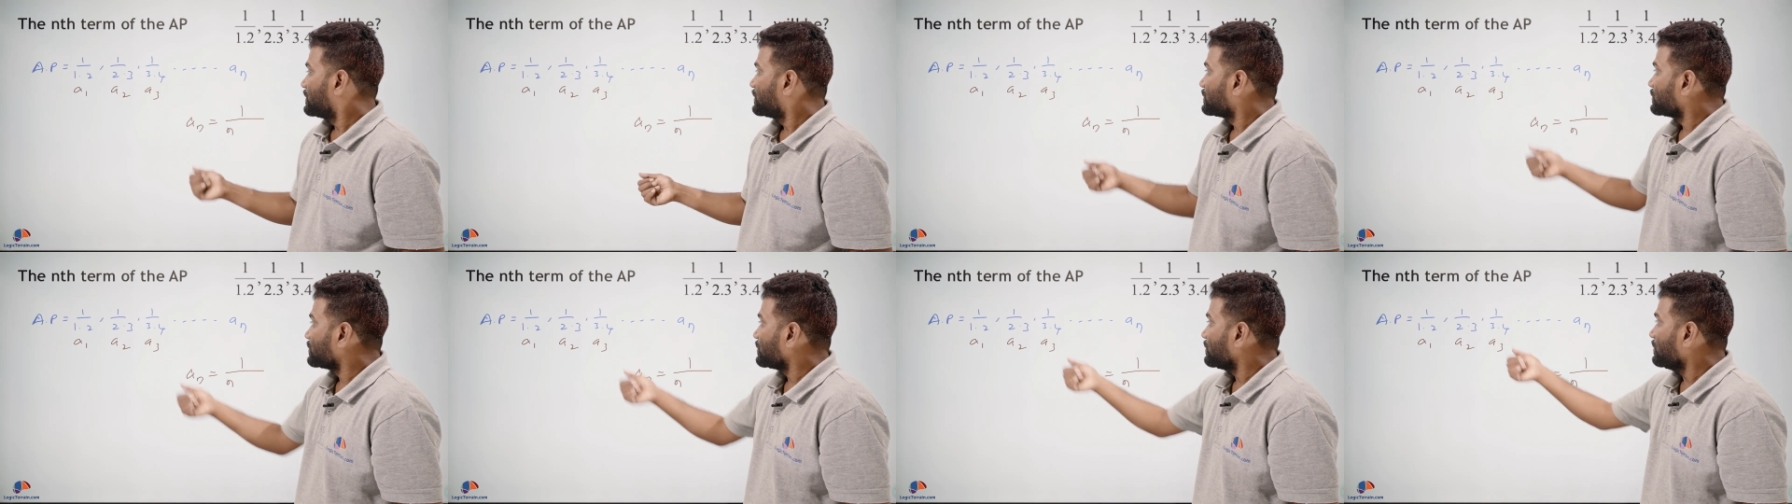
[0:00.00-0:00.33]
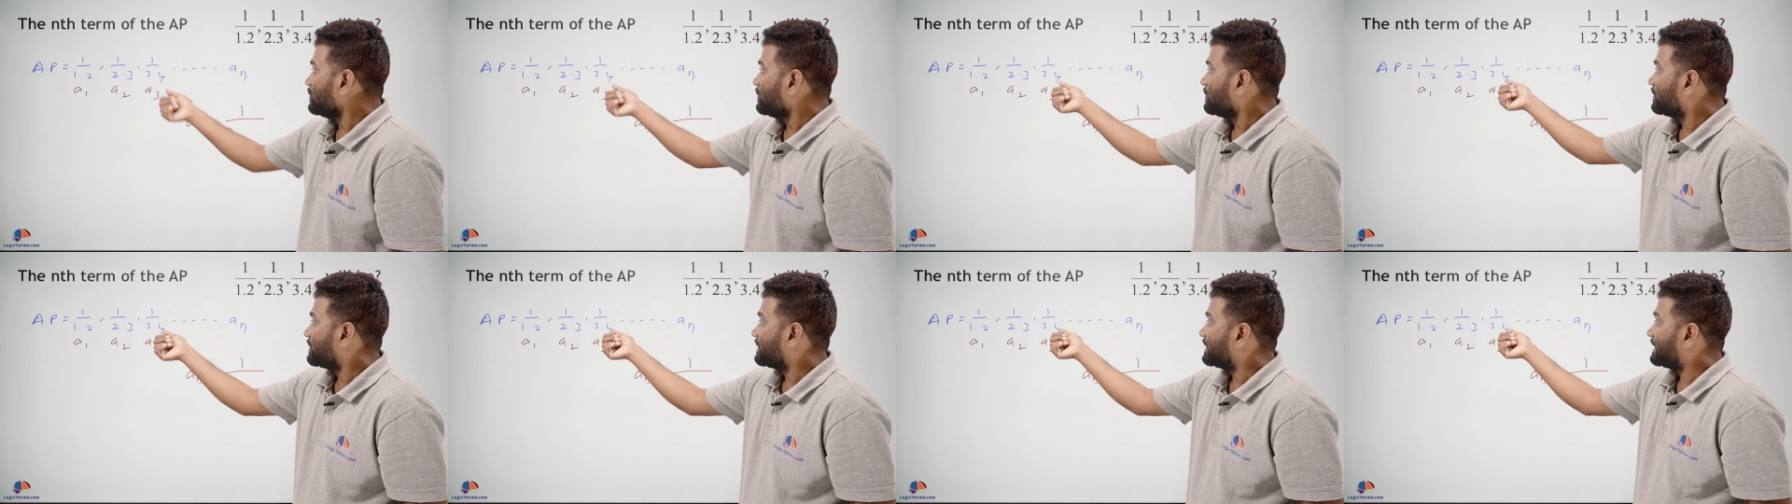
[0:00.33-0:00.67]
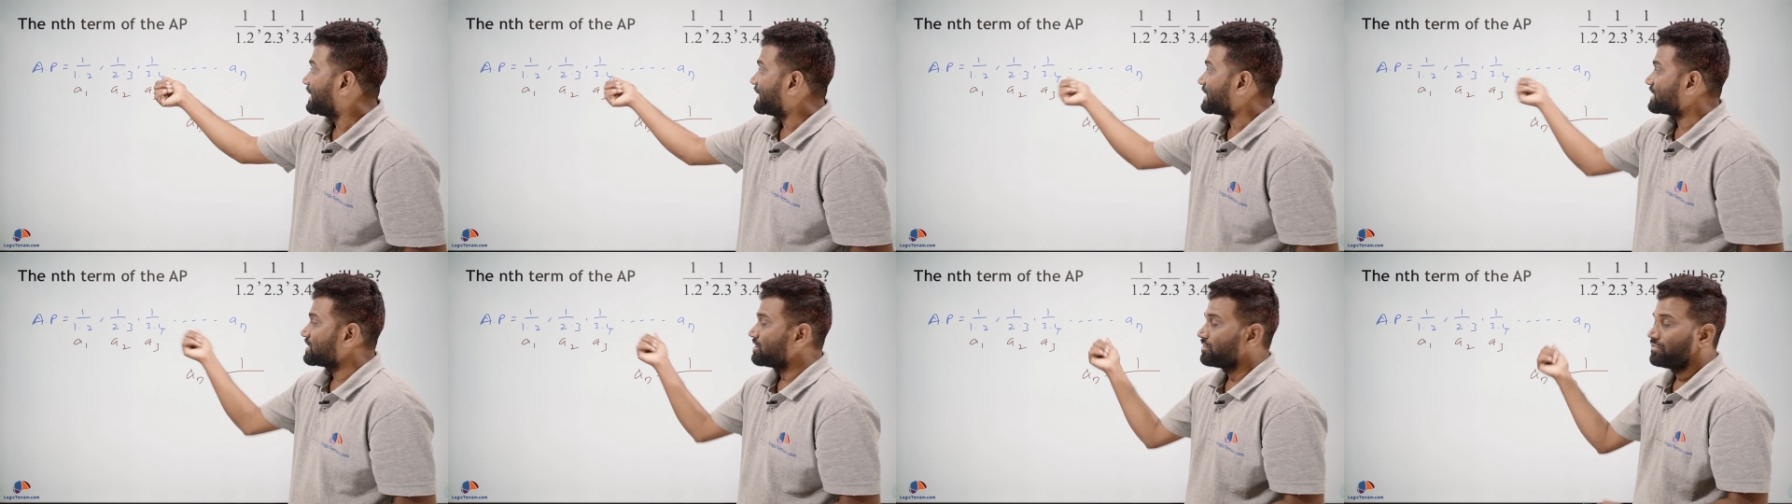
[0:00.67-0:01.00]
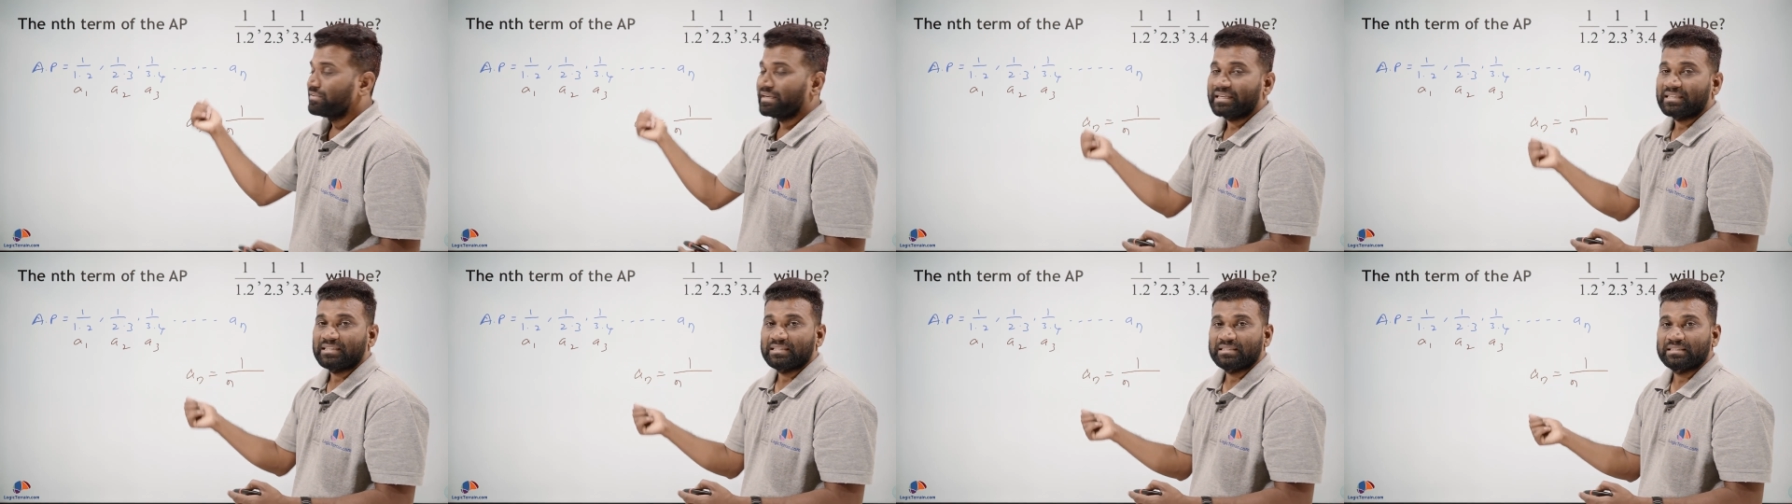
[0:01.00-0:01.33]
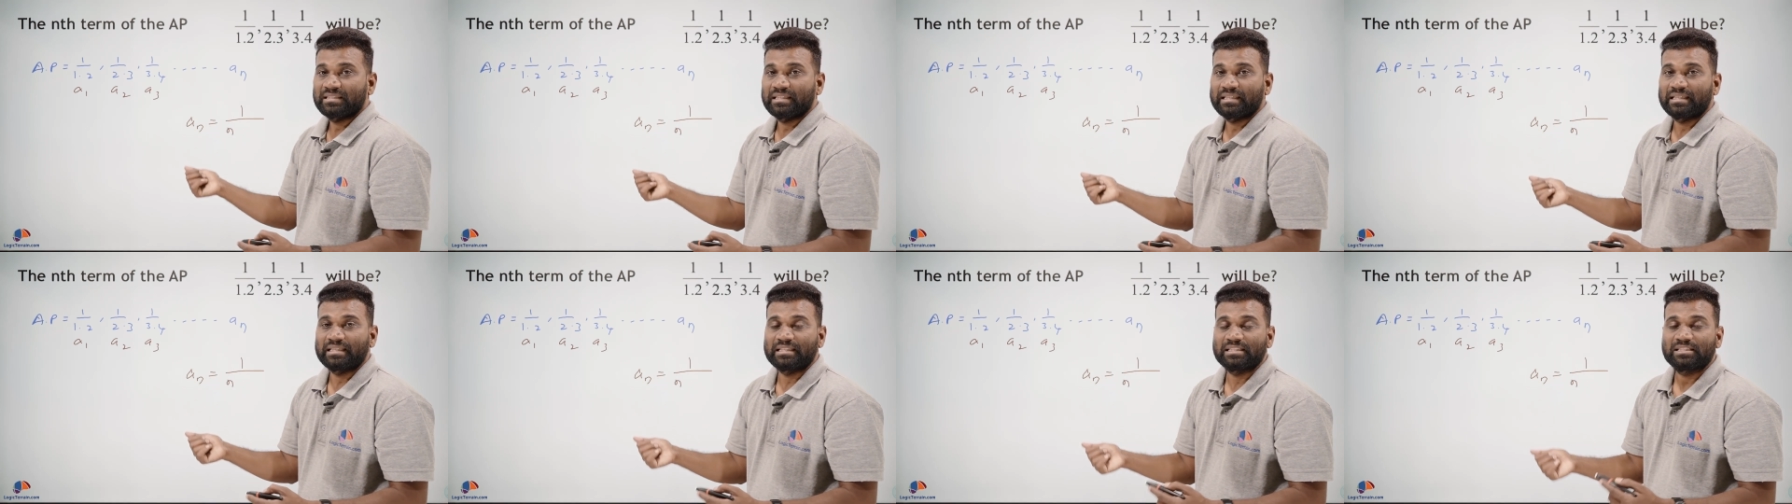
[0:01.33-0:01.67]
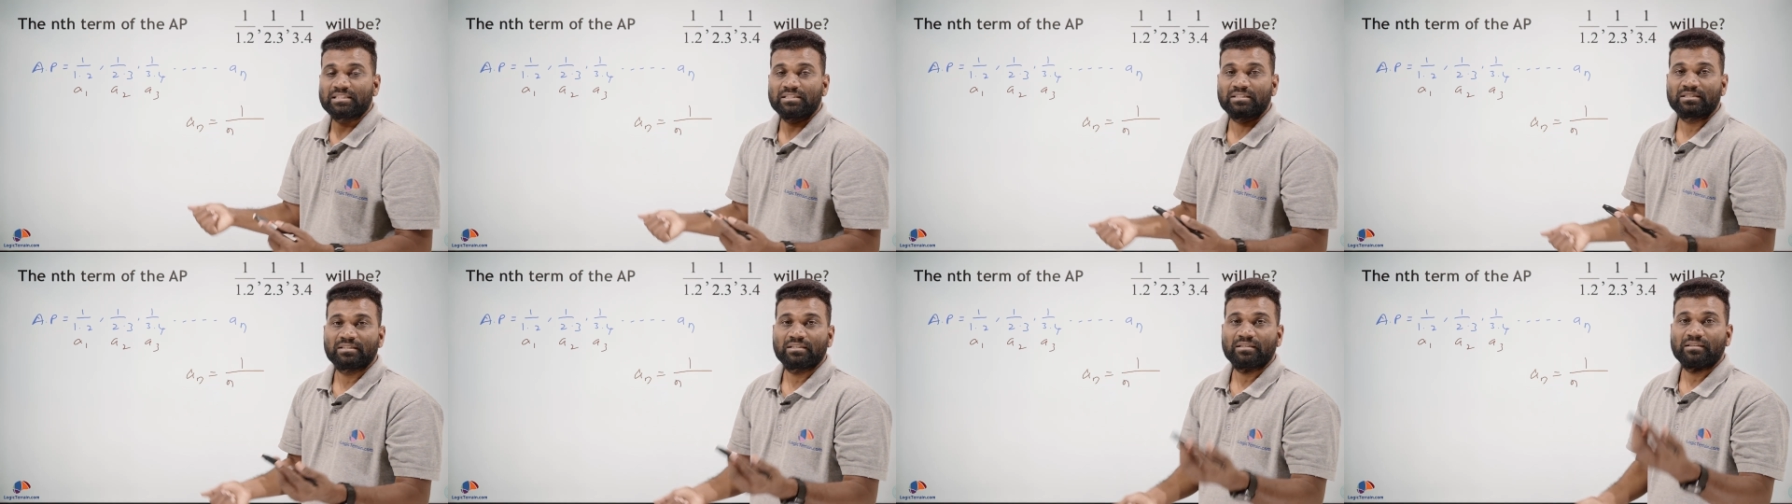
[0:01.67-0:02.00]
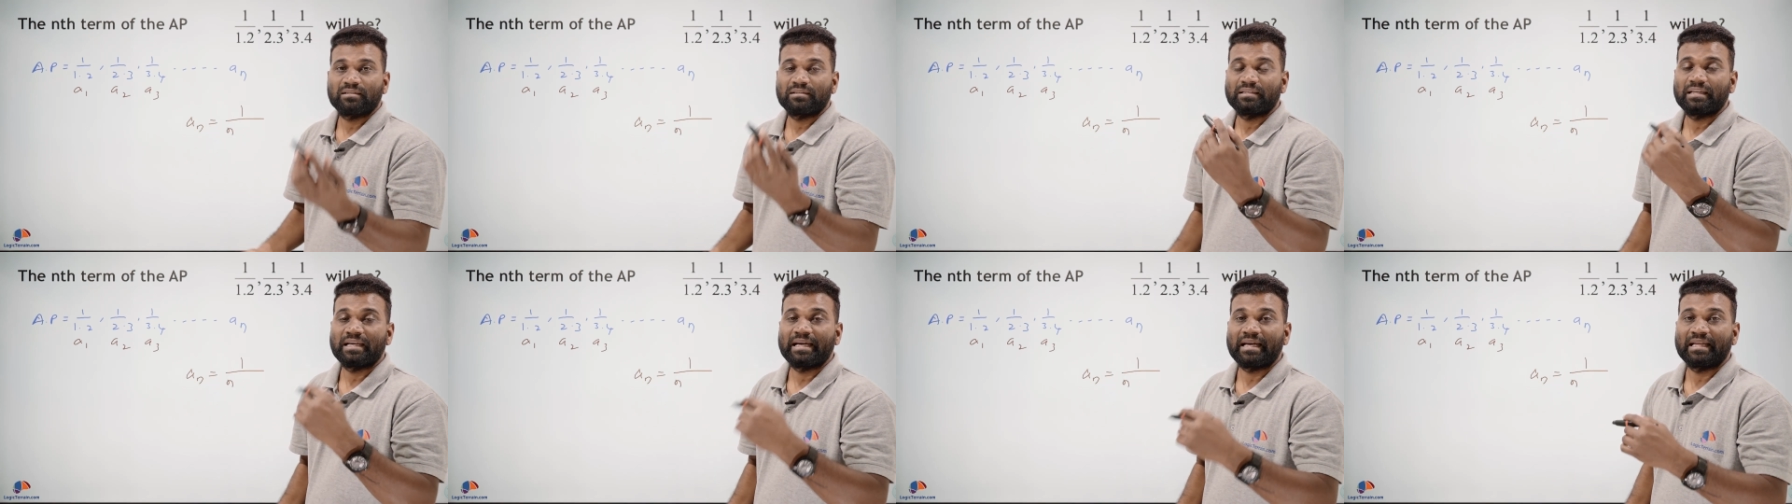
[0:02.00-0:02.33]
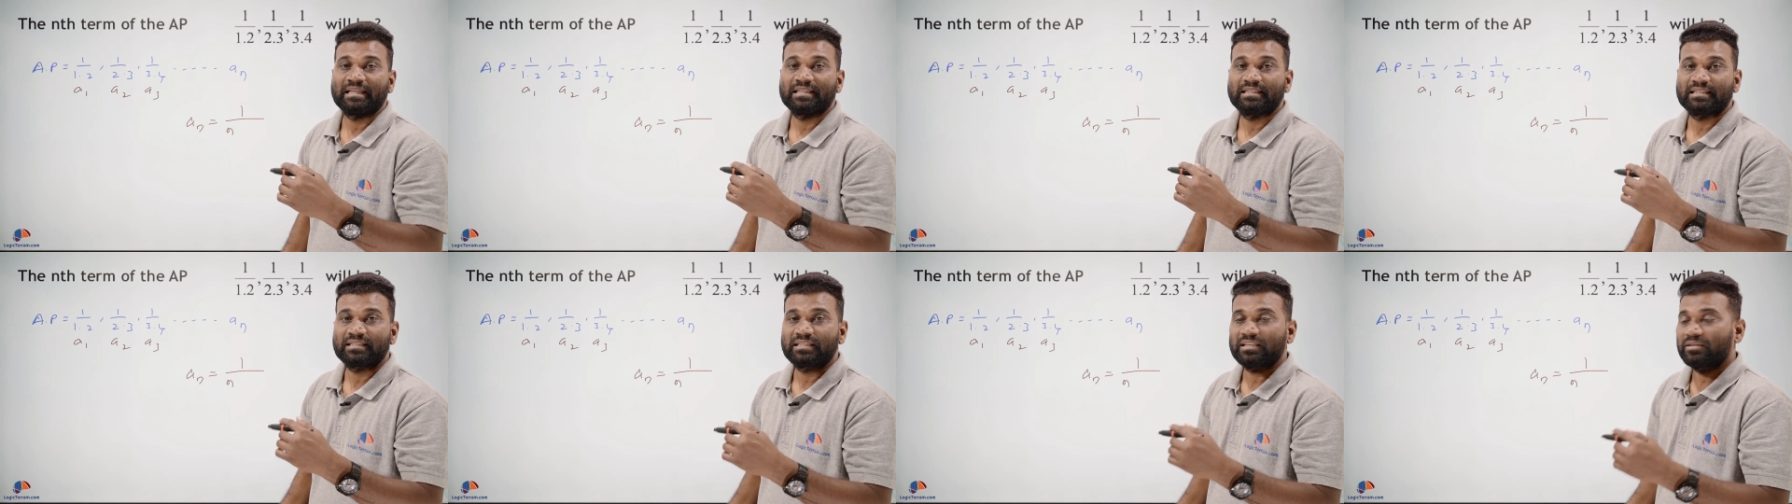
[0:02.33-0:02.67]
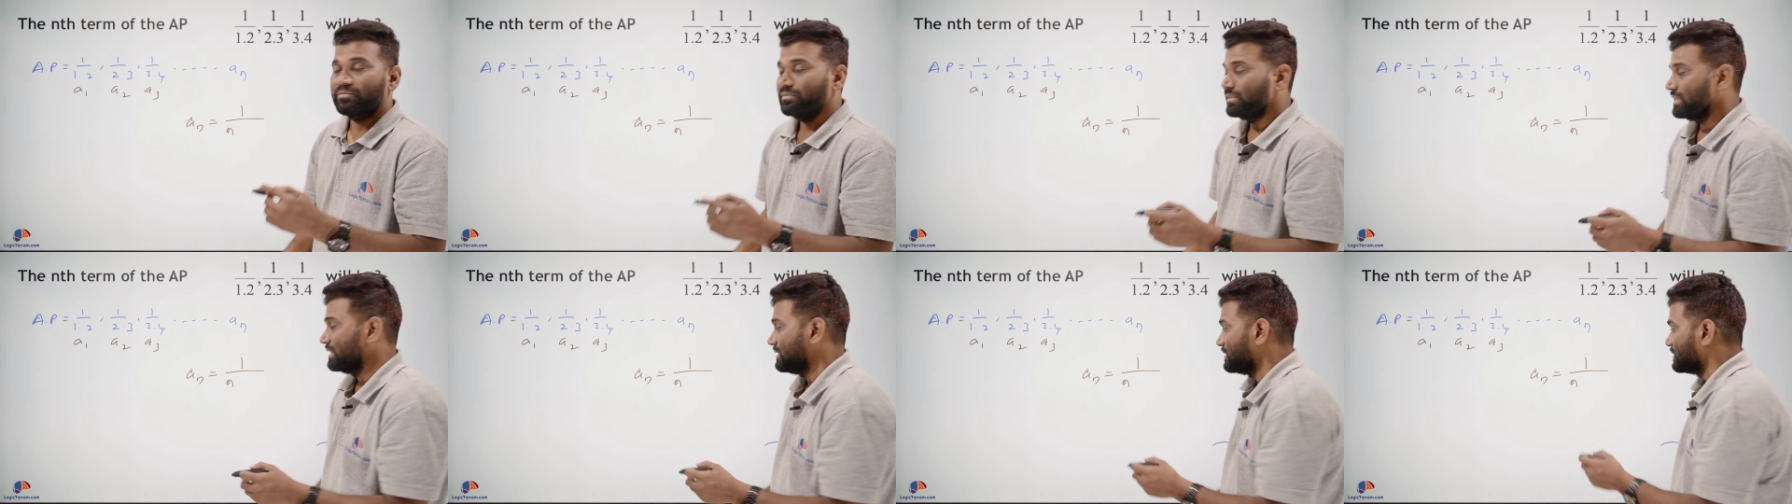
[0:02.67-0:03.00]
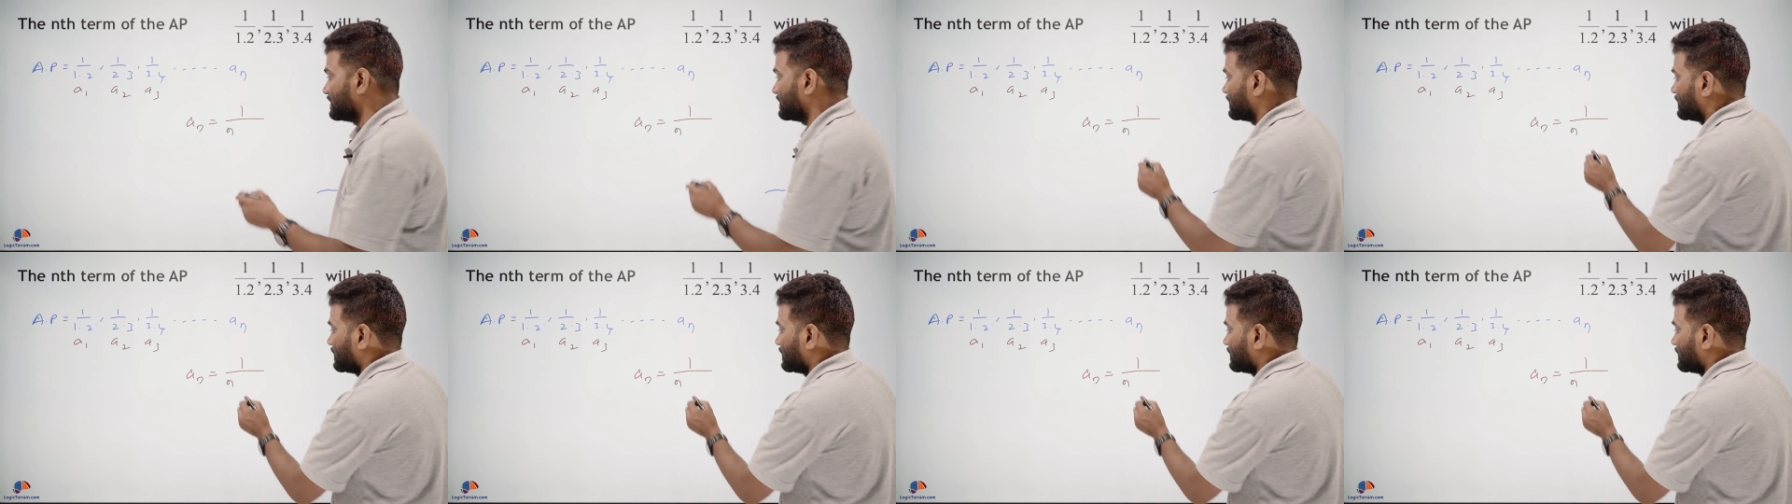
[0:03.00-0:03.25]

So next factor series, the nth term is